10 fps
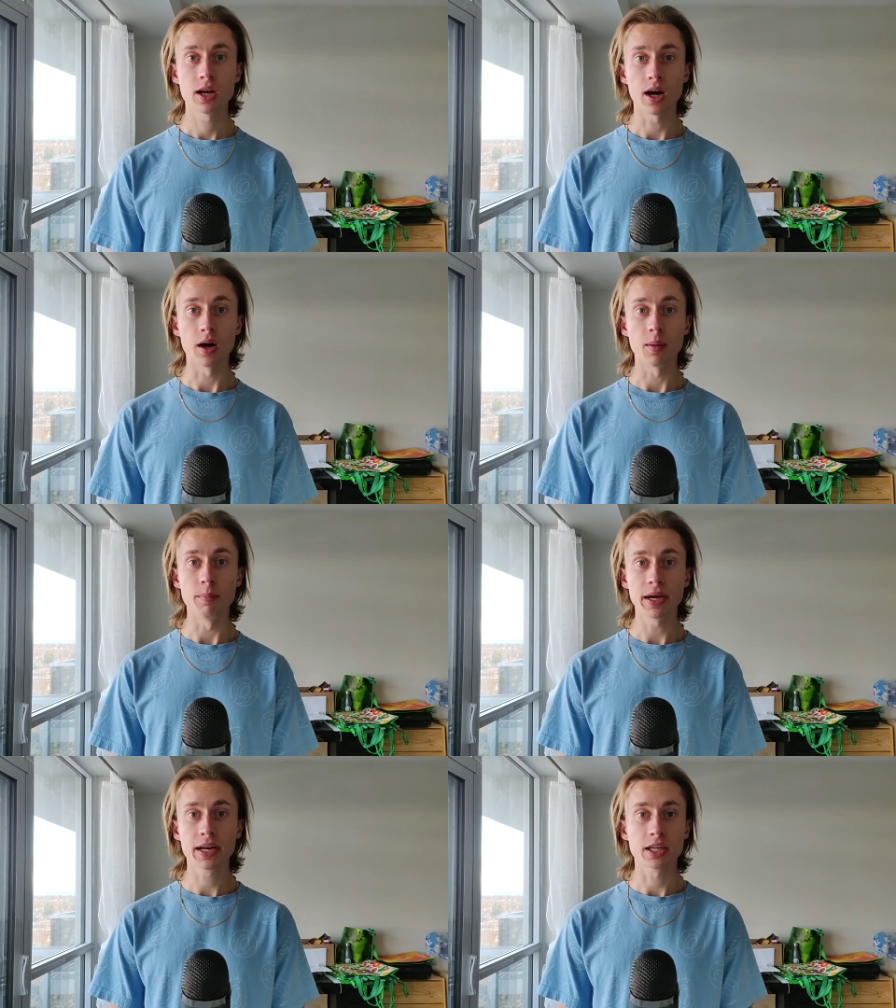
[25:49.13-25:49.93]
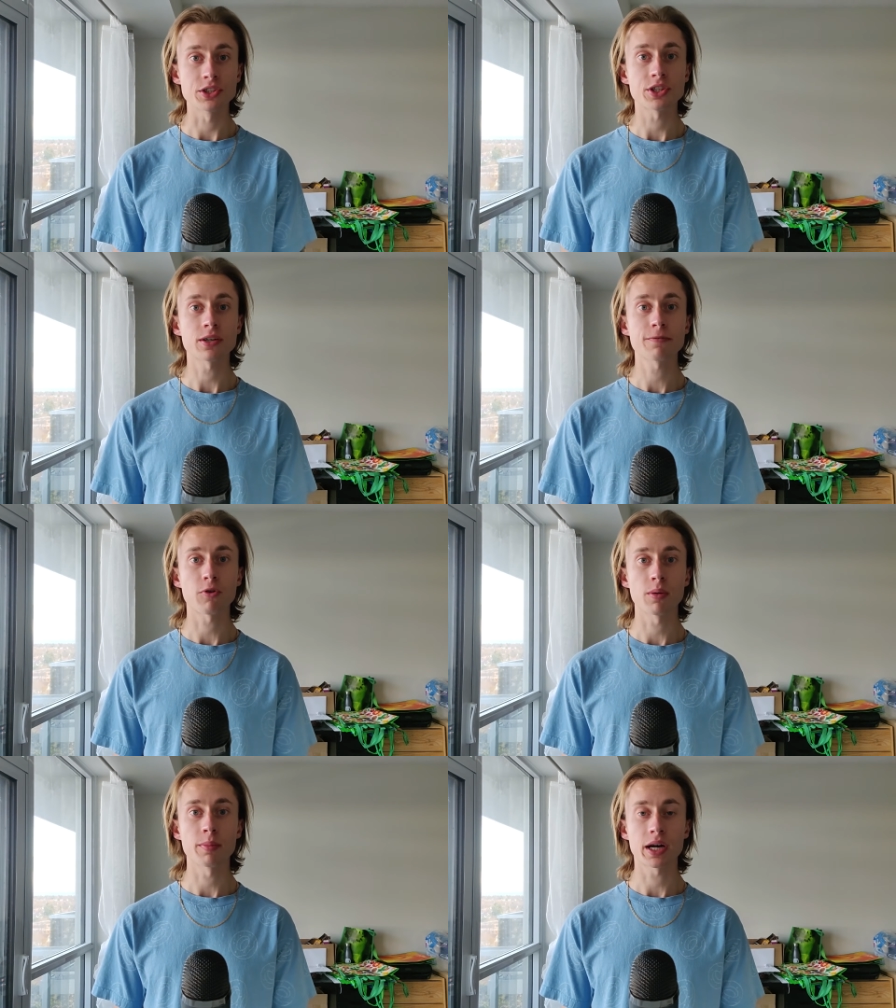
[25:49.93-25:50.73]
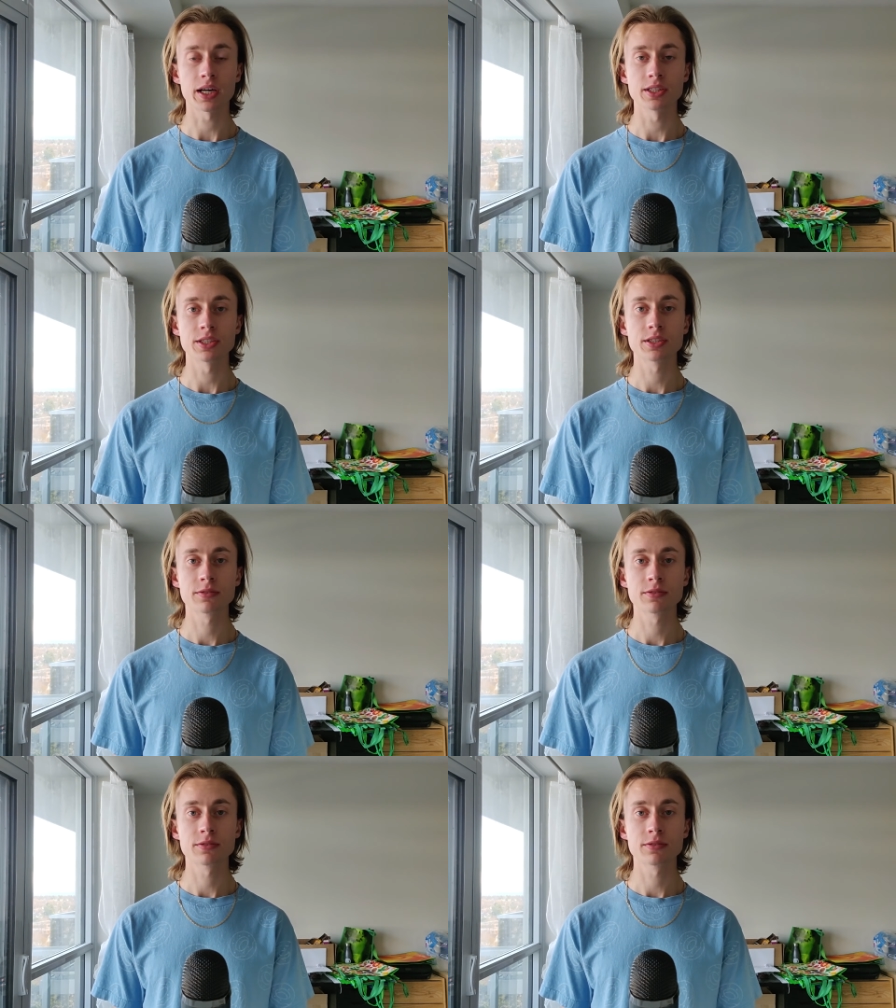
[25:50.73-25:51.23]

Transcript: a big concern for him because,